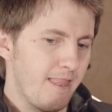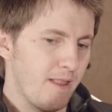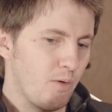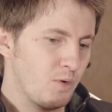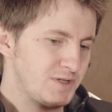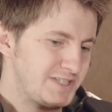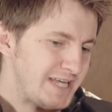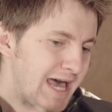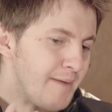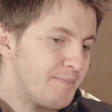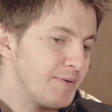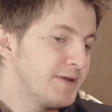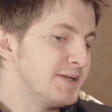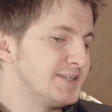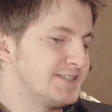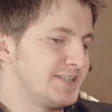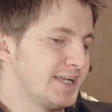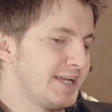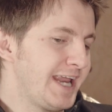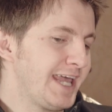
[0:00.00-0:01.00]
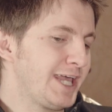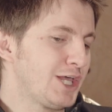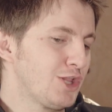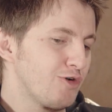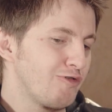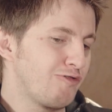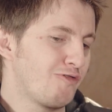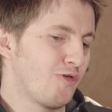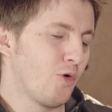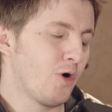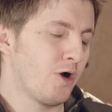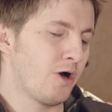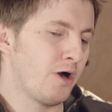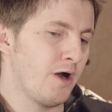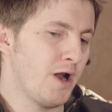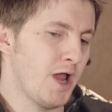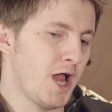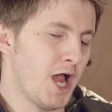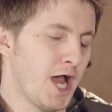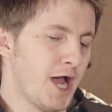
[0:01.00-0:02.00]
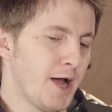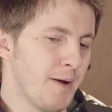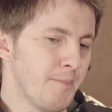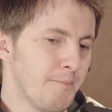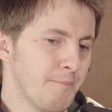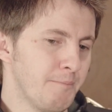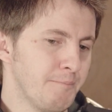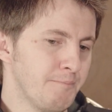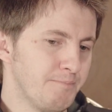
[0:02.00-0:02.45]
what's happened is that in Angular 4,